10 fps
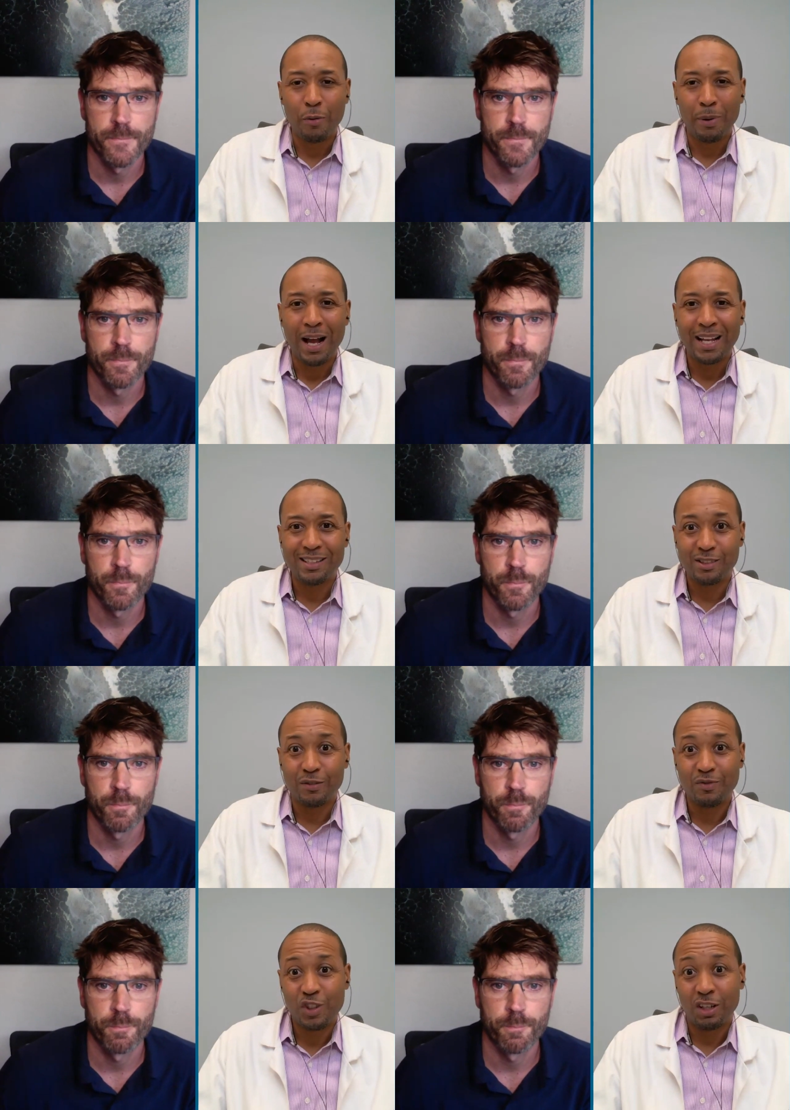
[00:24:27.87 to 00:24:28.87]
Speaker 1: bodies
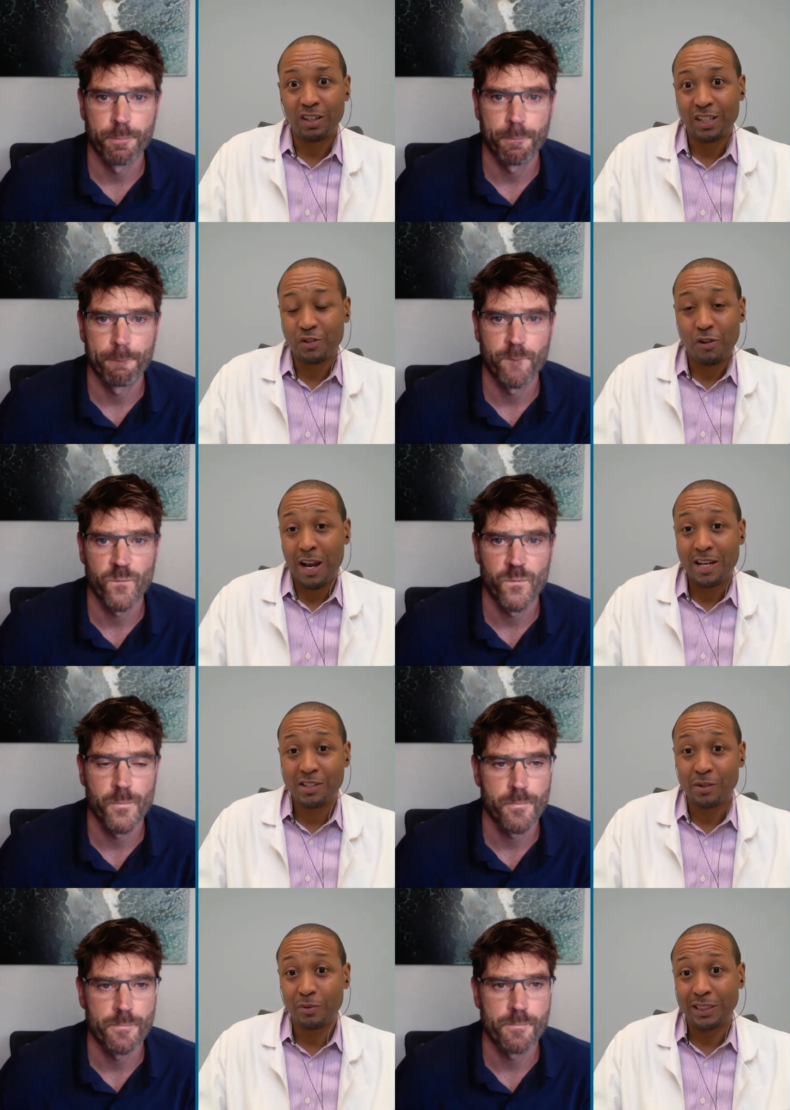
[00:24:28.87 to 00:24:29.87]
of junk and trash
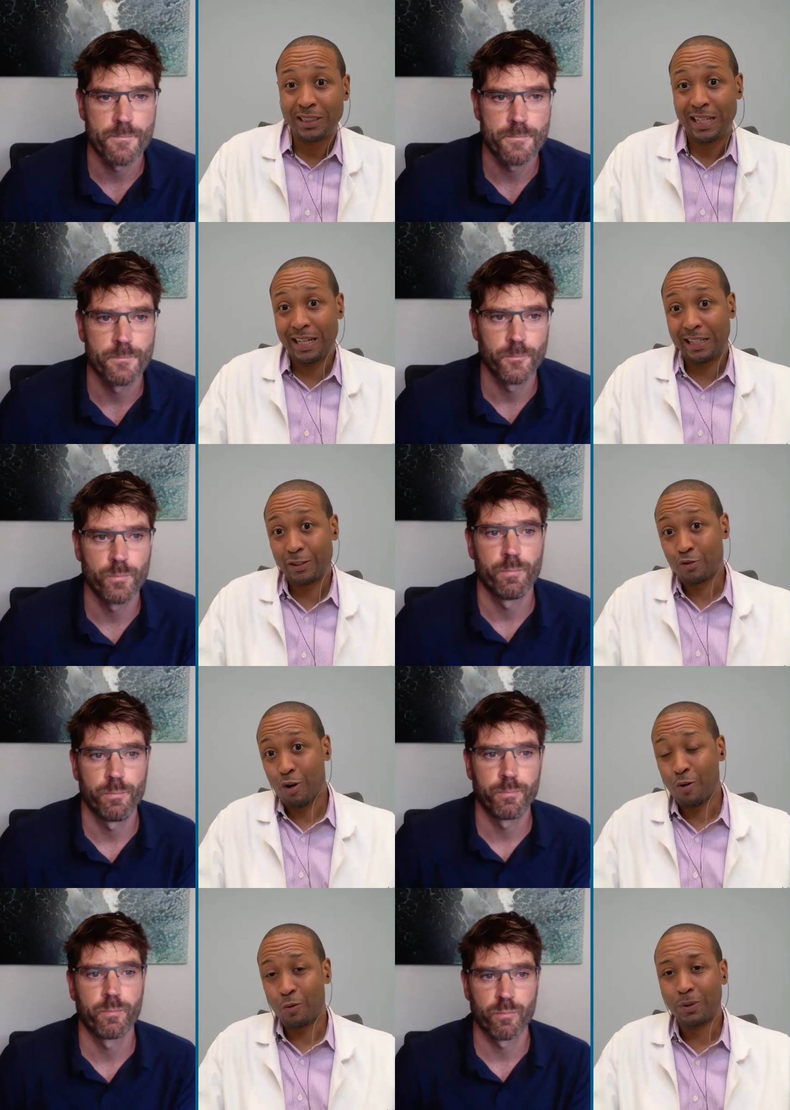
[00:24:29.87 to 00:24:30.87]
that we can't
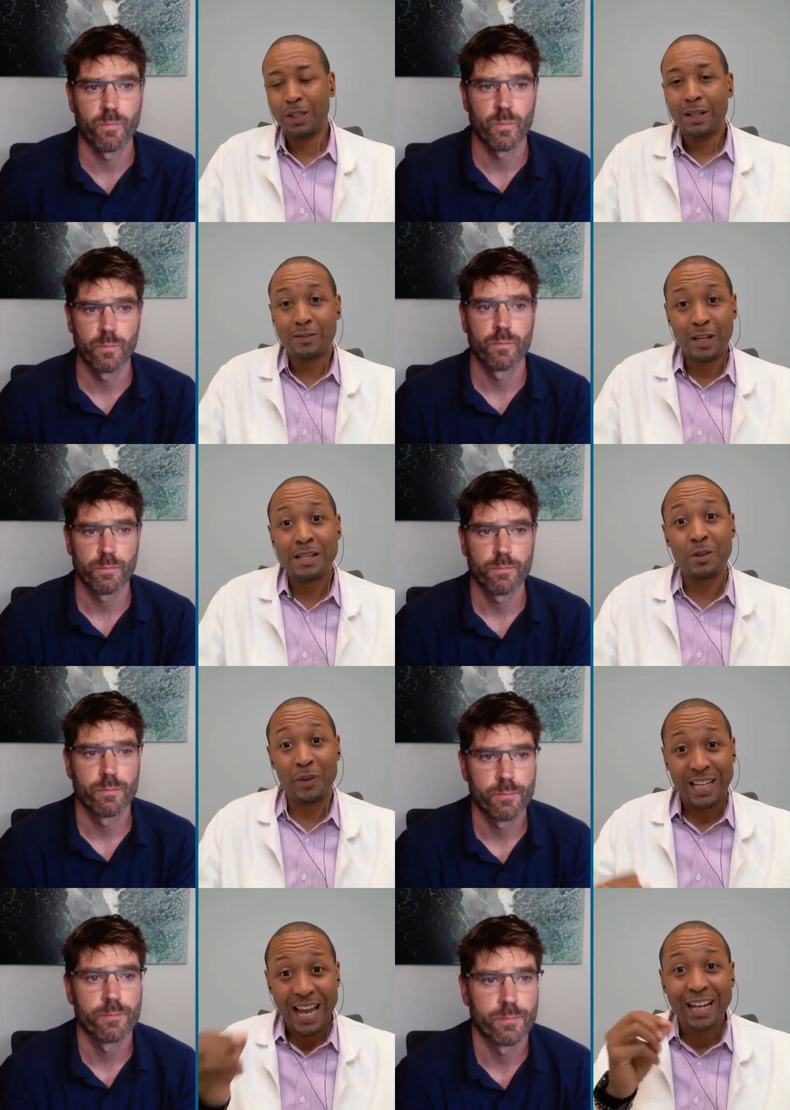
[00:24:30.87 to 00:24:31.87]
control. Things that we can